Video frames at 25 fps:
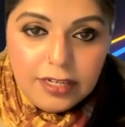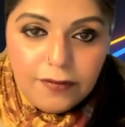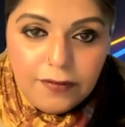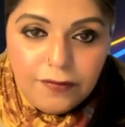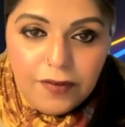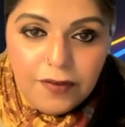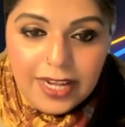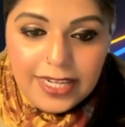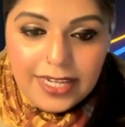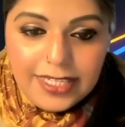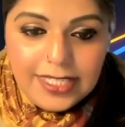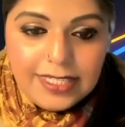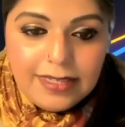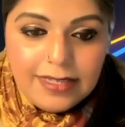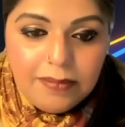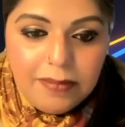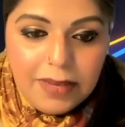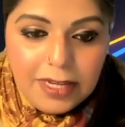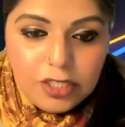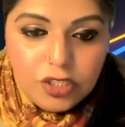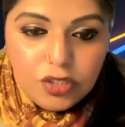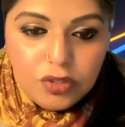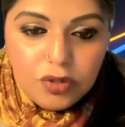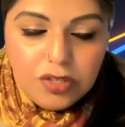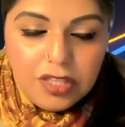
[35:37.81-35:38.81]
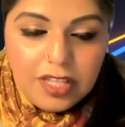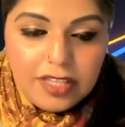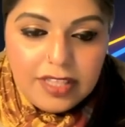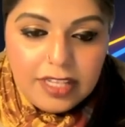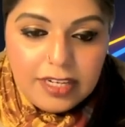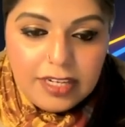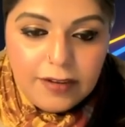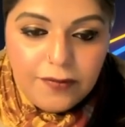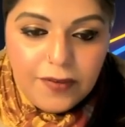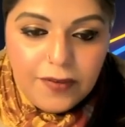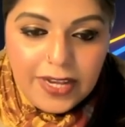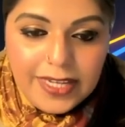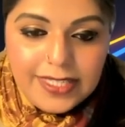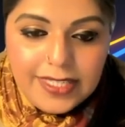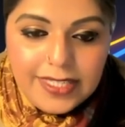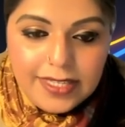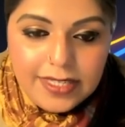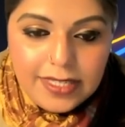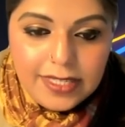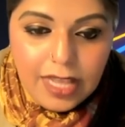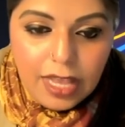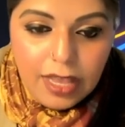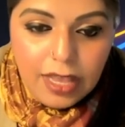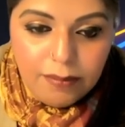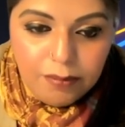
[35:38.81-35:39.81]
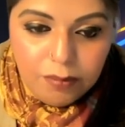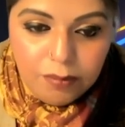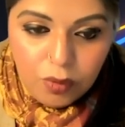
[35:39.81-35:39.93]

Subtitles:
device to make sure that the device is